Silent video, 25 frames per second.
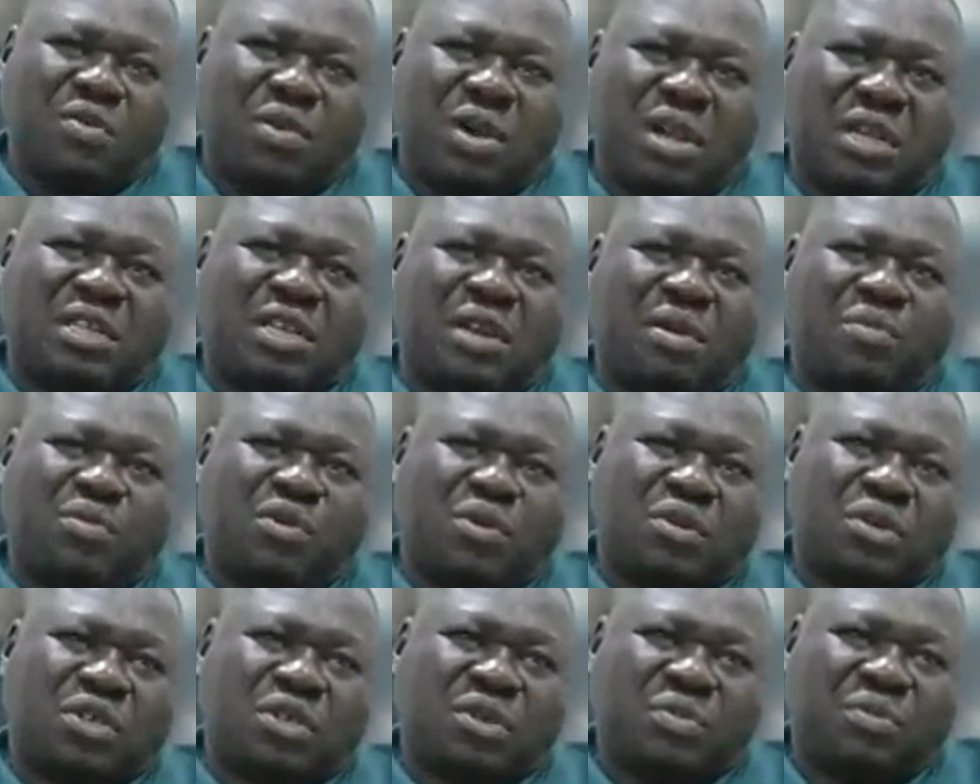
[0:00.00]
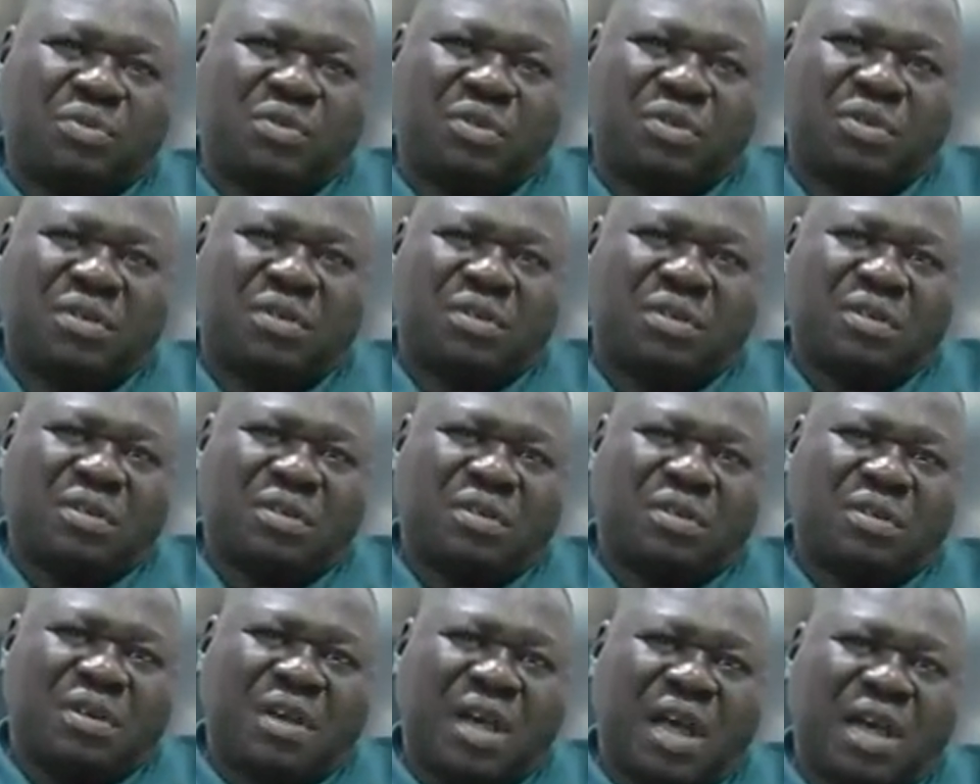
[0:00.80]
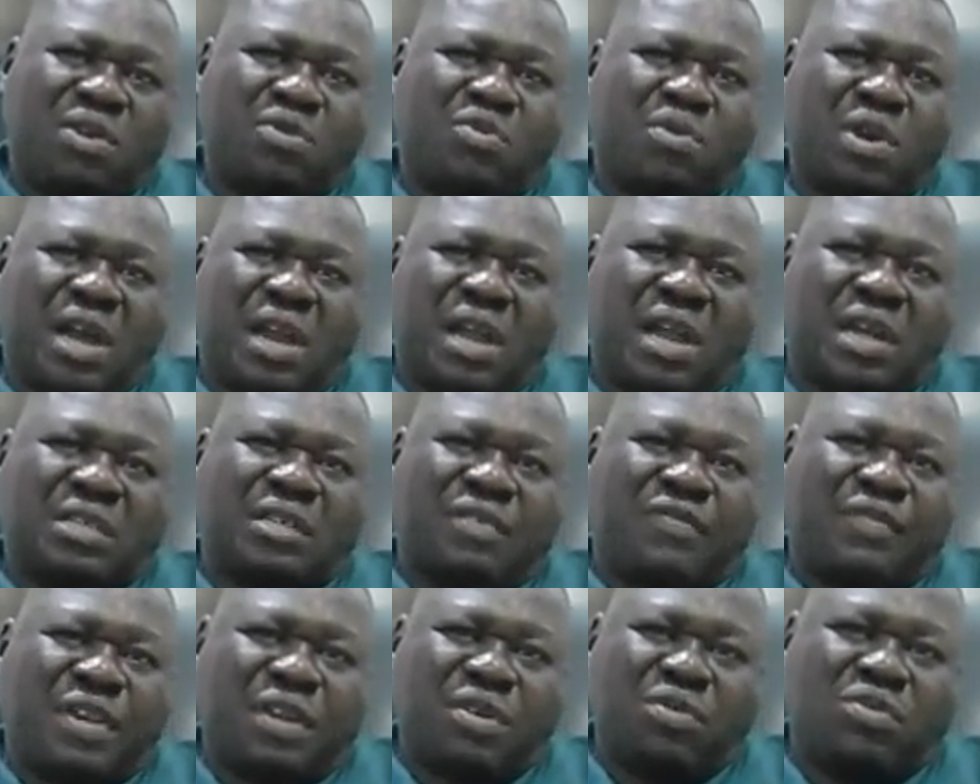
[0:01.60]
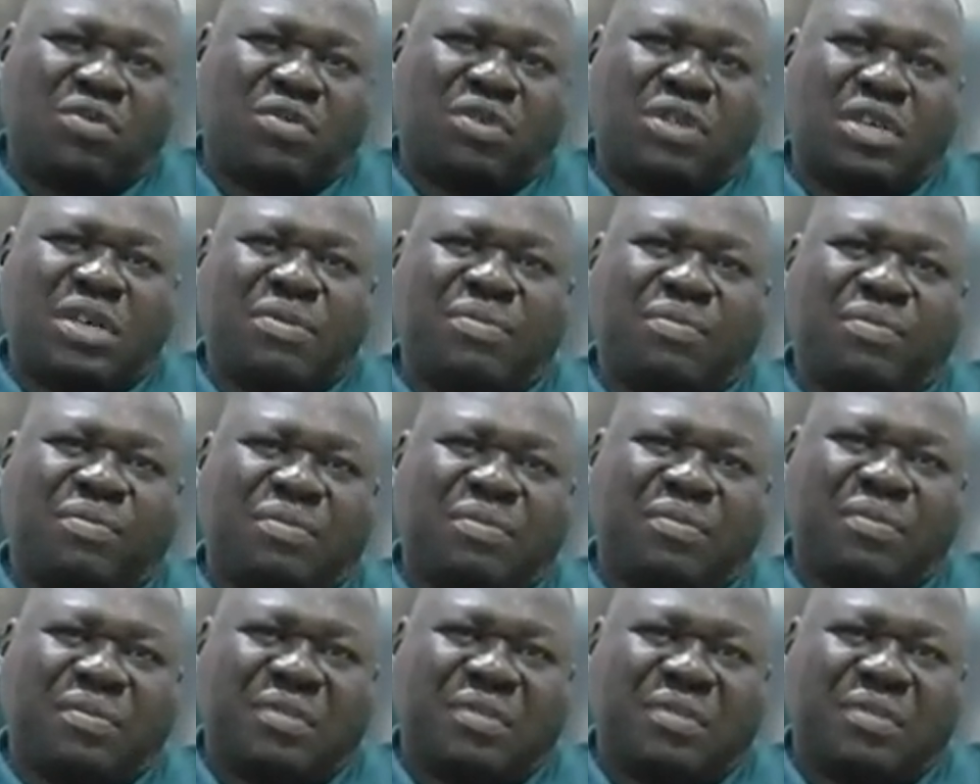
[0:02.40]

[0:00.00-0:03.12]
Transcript: in the World Championships. And Uganda is a very good team.